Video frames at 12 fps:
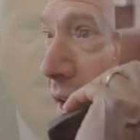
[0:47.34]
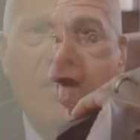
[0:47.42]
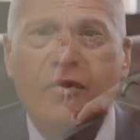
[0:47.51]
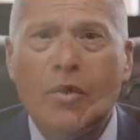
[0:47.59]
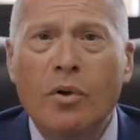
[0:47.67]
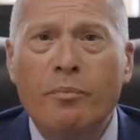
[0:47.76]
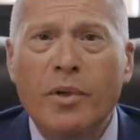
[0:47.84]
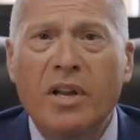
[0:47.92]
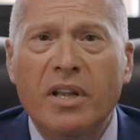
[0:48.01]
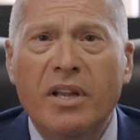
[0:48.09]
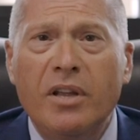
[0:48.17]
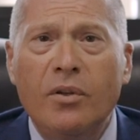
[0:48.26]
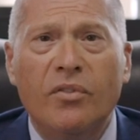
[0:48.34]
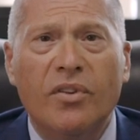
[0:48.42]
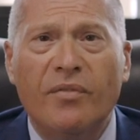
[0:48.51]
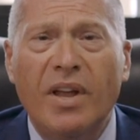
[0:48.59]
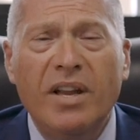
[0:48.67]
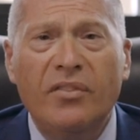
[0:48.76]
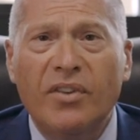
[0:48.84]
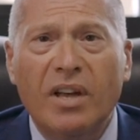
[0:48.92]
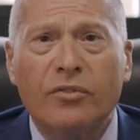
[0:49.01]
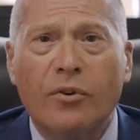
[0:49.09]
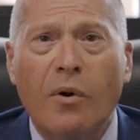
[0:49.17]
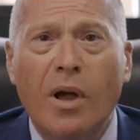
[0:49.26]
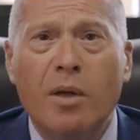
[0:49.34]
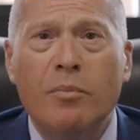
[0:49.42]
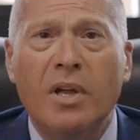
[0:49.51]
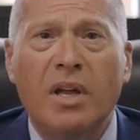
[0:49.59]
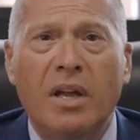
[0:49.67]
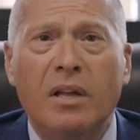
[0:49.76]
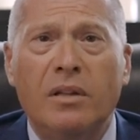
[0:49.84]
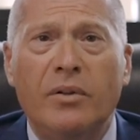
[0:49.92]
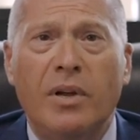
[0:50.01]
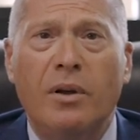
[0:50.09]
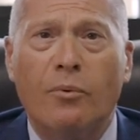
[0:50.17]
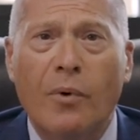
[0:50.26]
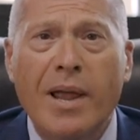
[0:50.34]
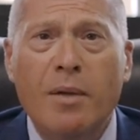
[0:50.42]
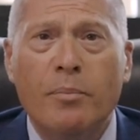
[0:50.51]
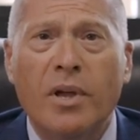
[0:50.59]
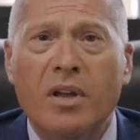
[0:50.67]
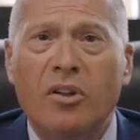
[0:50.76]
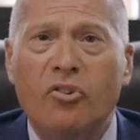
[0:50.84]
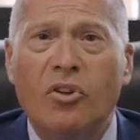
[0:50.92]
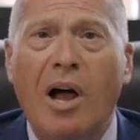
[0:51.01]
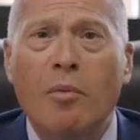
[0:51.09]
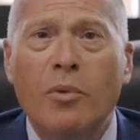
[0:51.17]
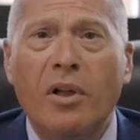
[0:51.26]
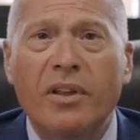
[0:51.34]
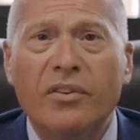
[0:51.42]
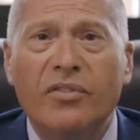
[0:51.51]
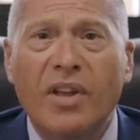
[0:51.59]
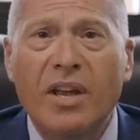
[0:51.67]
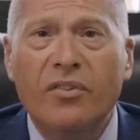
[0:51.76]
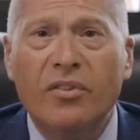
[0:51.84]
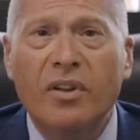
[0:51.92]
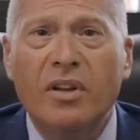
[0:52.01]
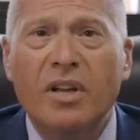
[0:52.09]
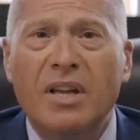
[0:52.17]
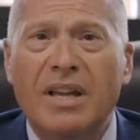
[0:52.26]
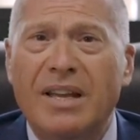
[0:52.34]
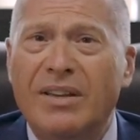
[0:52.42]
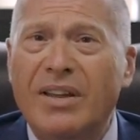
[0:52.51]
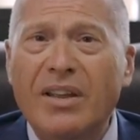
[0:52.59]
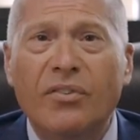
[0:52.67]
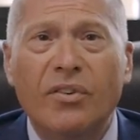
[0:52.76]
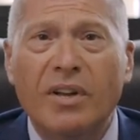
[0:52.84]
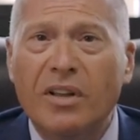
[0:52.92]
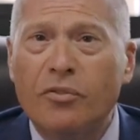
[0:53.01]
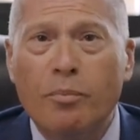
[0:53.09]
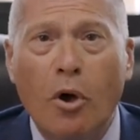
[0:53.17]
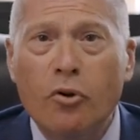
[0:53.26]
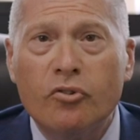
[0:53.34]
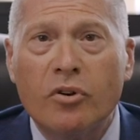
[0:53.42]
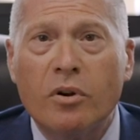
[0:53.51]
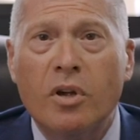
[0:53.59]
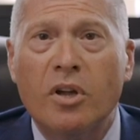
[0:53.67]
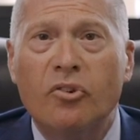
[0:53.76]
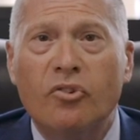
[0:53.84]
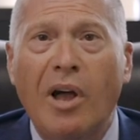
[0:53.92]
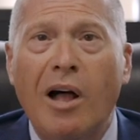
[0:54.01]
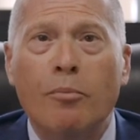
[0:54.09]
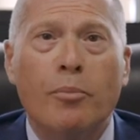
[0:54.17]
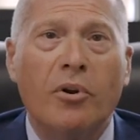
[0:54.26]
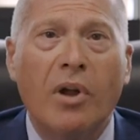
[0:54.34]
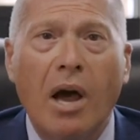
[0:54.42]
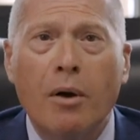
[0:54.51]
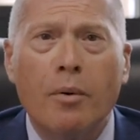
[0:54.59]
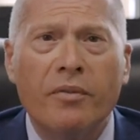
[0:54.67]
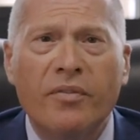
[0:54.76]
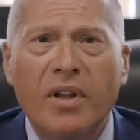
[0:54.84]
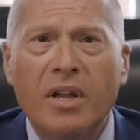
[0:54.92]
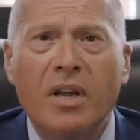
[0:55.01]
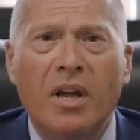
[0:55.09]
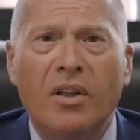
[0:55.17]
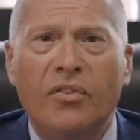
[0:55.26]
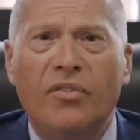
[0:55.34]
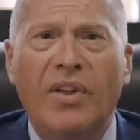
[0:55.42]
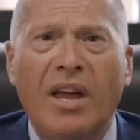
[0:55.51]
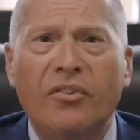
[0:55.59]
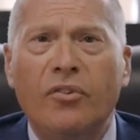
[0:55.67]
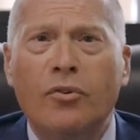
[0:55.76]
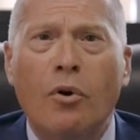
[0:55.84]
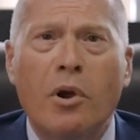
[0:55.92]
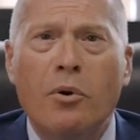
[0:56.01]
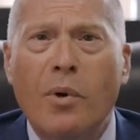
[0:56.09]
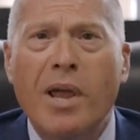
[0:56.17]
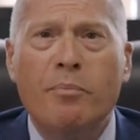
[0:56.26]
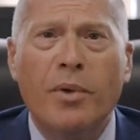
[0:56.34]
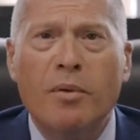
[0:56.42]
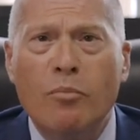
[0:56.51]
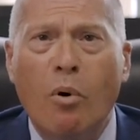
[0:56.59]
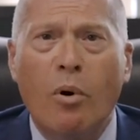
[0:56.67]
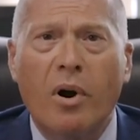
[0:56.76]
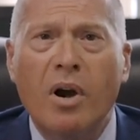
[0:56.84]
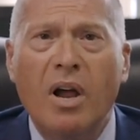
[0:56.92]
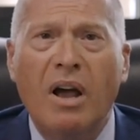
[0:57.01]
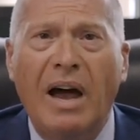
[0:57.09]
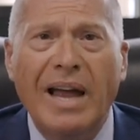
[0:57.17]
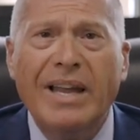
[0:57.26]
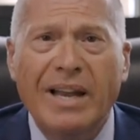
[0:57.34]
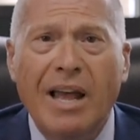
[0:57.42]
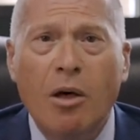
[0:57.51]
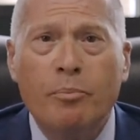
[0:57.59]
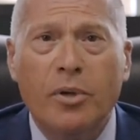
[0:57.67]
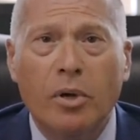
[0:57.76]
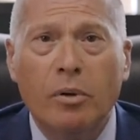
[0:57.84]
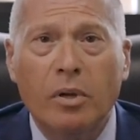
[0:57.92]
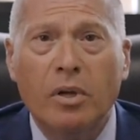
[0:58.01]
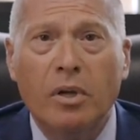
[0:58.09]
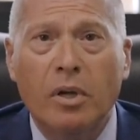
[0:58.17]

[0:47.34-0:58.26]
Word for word: If you have been accused of any sex crime, including rape, child molestation, indecent exposure, child pornography, statutory rape, and more, I can help you.